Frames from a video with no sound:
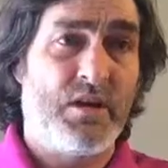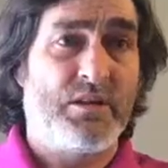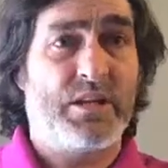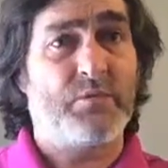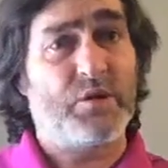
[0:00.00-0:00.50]

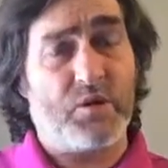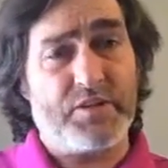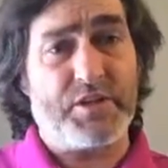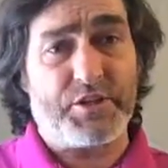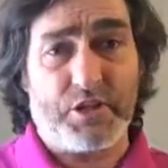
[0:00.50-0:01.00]
that we go in
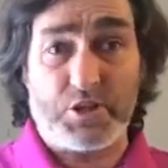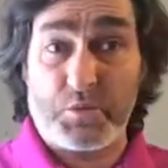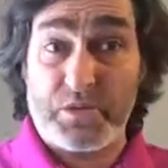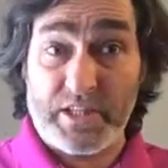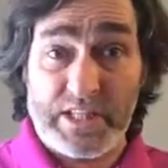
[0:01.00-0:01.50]
the church
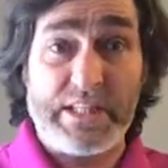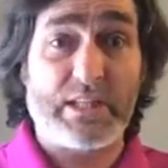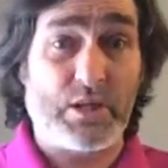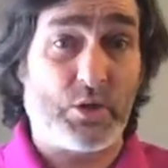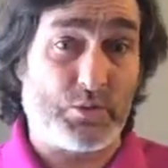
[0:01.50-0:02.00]
with clean
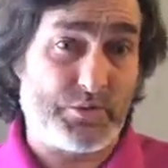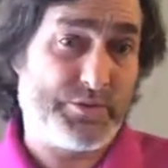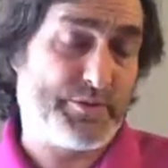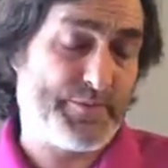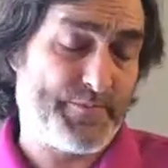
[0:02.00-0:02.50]
clothes.